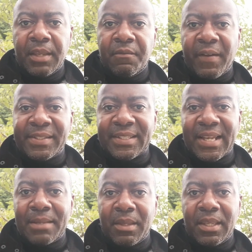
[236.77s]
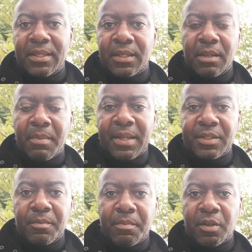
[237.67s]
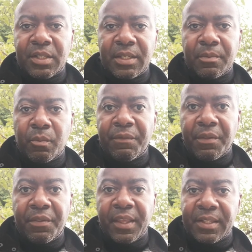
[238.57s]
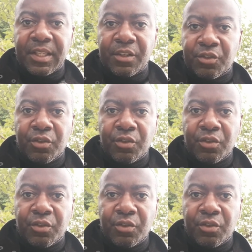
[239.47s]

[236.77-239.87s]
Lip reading: Invest time in your mind and body with the things that you